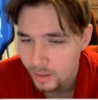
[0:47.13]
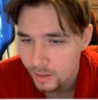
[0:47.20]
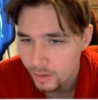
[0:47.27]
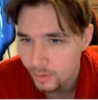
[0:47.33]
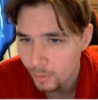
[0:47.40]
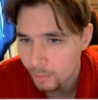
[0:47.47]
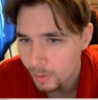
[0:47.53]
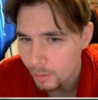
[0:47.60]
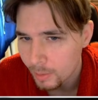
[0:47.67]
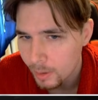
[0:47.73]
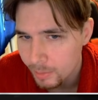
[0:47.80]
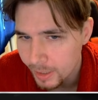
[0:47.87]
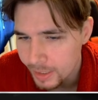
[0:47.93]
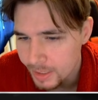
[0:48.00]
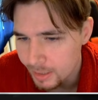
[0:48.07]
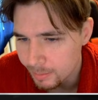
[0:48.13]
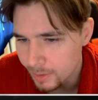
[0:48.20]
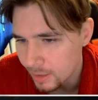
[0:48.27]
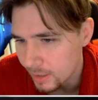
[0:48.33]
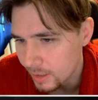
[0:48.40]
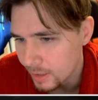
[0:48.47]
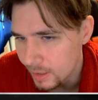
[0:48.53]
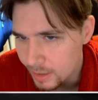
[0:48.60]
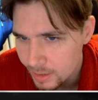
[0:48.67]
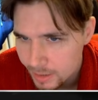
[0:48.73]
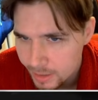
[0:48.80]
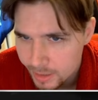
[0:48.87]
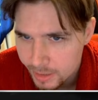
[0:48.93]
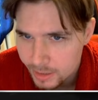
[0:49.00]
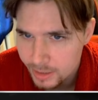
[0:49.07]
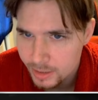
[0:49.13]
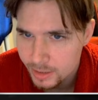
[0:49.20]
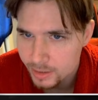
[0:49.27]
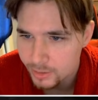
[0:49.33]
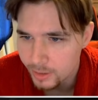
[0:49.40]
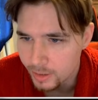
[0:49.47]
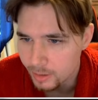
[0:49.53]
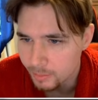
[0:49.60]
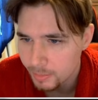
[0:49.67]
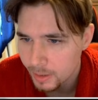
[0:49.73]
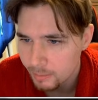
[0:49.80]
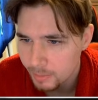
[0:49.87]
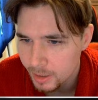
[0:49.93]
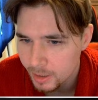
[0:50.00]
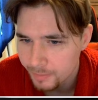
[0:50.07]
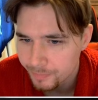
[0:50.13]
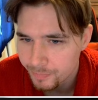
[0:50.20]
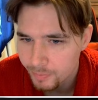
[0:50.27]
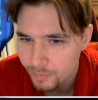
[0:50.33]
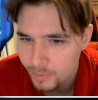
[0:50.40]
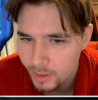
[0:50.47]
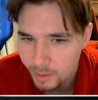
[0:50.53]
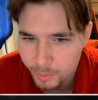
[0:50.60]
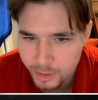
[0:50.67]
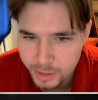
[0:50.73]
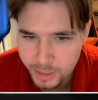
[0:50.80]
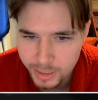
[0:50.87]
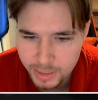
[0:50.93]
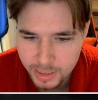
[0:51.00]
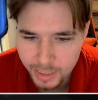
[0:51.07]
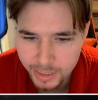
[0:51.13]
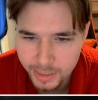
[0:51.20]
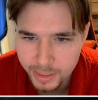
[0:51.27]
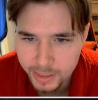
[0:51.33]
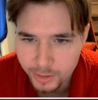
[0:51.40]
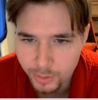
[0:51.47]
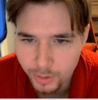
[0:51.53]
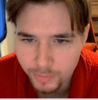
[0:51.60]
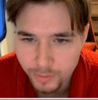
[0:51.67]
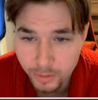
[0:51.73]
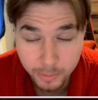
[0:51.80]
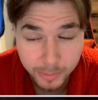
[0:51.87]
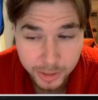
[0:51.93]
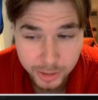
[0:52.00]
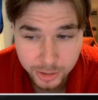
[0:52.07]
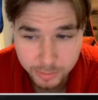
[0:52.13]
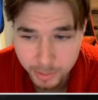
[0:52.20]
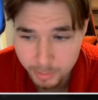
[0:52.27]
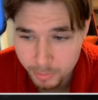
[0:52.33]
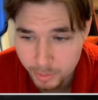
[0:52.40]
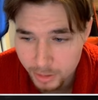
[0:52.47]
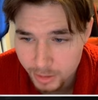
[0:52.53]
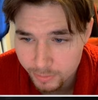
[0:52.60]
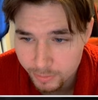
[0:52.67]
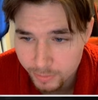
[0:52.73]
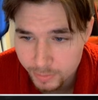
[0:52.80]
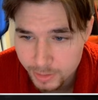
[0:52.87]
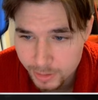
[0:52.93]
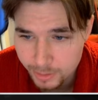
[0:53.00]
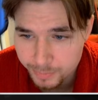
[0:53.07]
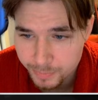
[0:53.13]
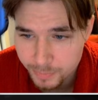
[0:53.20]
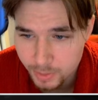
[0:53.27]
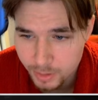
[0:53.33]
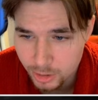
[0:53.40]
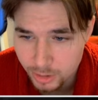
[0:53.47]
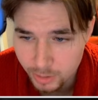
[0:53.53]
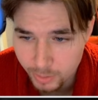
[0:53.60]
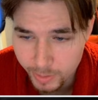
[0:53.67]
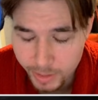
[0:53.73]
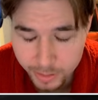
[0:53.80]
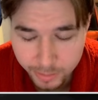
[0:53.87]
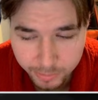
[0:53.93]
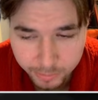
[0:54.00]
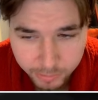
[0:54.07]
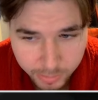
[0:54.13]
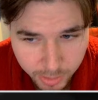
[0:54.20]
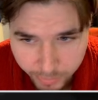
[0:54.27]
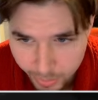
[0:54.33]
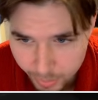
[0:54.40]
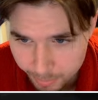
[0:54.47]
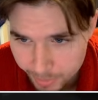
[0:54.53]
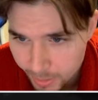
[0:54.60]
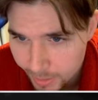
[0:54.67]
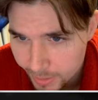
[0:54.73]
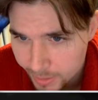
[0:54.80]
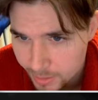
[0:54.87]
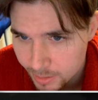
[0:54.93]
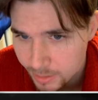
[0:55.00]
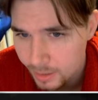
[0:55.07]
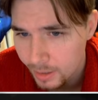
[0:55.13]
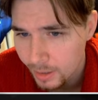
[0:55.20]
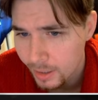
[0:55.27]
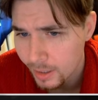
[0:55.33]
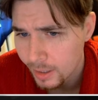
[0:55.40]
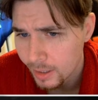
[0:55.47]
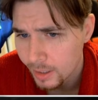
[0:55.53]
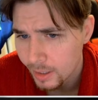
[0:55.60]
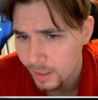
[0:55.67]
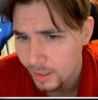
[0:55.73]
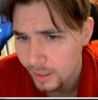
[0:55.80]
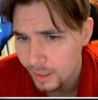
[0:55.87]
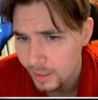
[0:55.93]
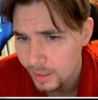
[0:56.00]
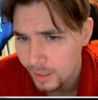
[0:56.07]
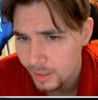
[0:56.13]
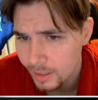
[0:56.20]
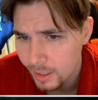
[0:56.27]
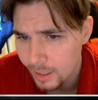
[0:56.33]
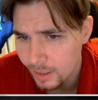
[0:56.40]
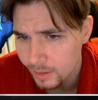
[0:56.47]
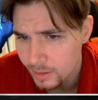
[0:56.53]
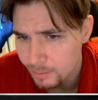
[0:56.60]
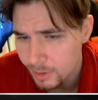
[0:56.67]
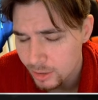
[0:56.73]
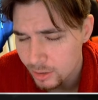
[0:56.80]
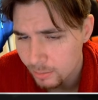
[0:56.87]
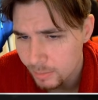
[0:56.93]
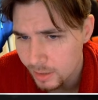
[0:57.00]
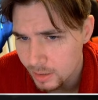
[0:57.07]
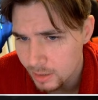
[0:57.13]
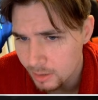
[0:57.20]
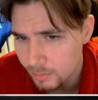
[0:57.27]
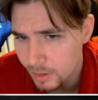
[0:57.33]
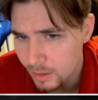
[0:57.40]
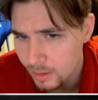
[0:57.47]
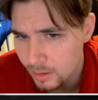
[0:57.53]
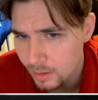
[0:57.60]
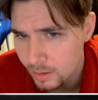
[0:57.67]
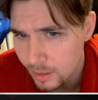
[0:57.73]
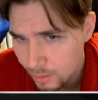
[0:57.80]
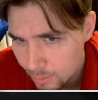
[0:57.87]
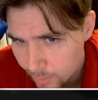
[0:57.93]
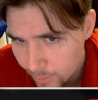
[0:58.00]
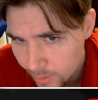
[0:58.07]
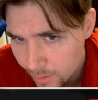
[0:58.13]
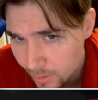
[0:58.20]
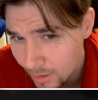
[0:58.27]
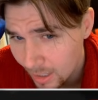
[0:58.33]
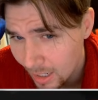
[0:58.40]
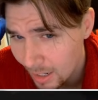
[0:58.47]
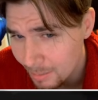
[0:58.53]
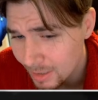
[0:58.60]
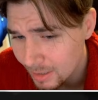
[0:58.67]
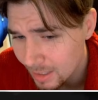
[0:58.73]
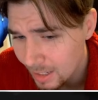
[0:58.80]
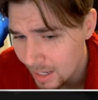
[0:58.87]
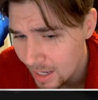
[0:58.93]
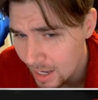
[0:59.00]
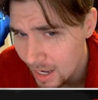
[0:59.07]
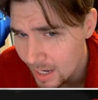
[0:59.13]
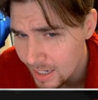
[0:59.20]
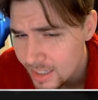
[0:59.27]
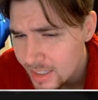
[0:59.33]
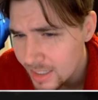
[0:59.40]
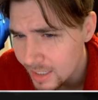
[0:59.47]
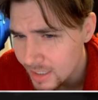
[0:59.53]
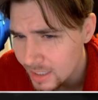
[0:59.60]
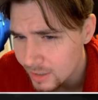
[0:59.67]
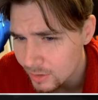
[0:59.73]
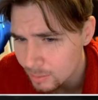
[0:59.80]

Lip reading: they'll probably play something like d6, trying to pin me, in which case I need to go after the bishop, I believe. So let's just go ahead and develop the knight. And then, yeah, this bishop needs to be dealt with. I mean, a6 here is